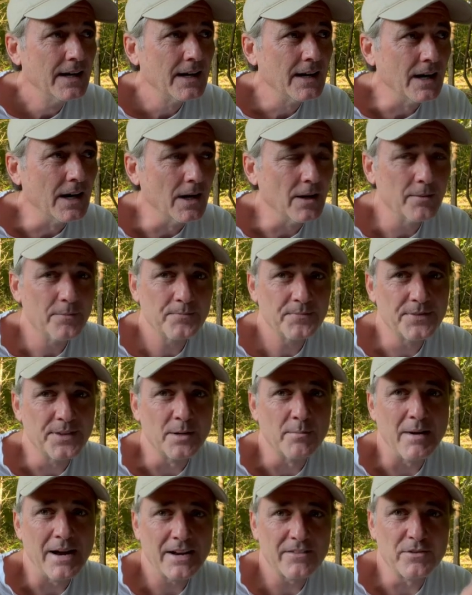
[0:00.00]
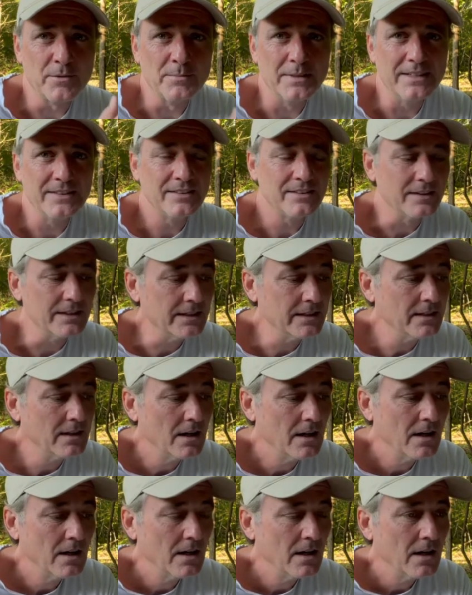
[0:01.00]
Uh, they're back from DC.
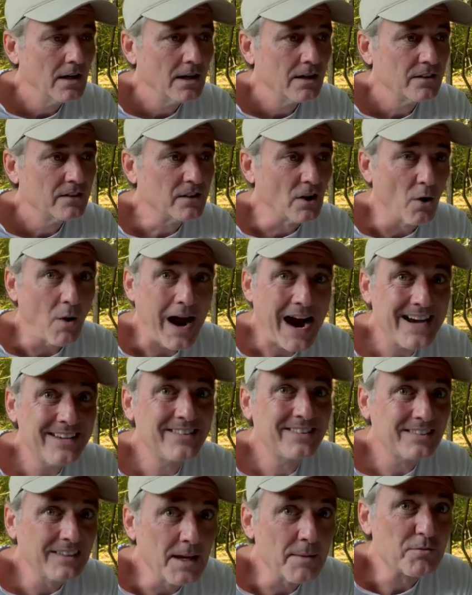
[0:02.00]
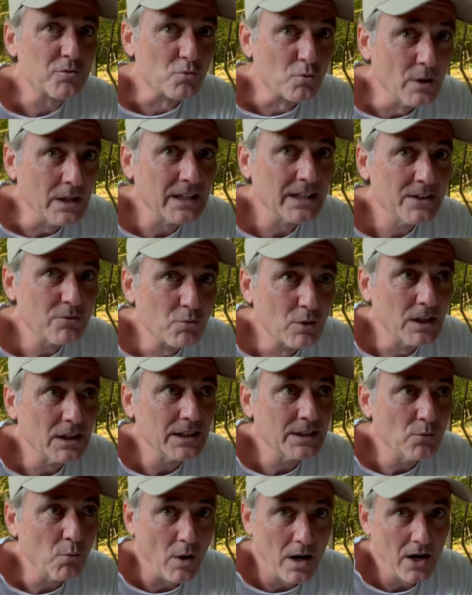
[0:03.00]
So I slept really,
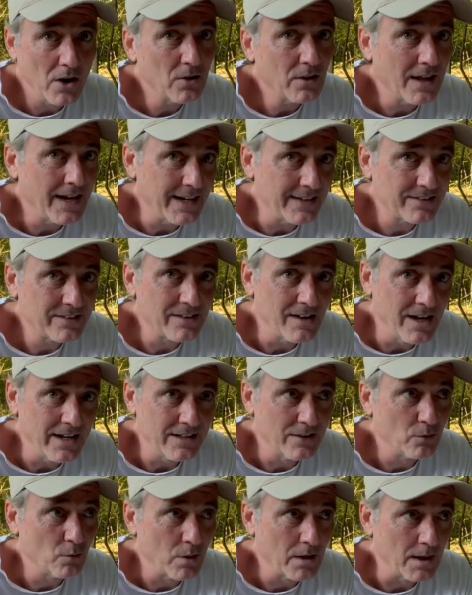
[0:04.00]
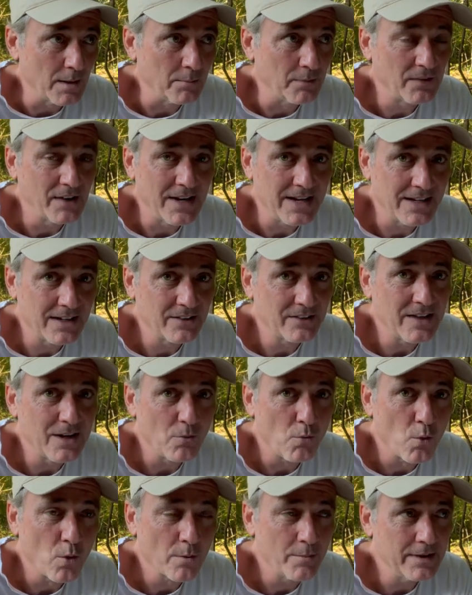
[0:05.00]
really well last night, is what I'm saying, because that
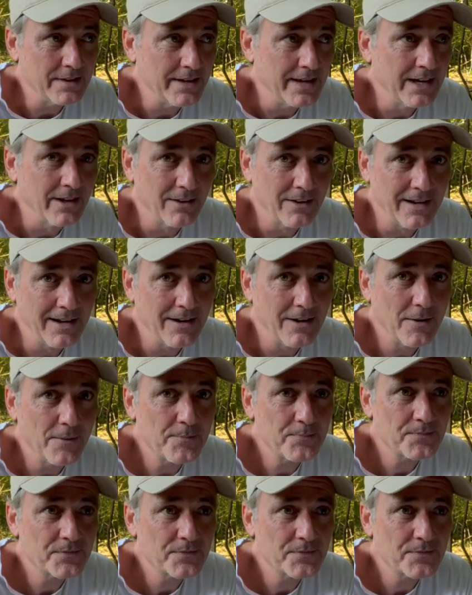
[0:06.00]
wore me the hell out.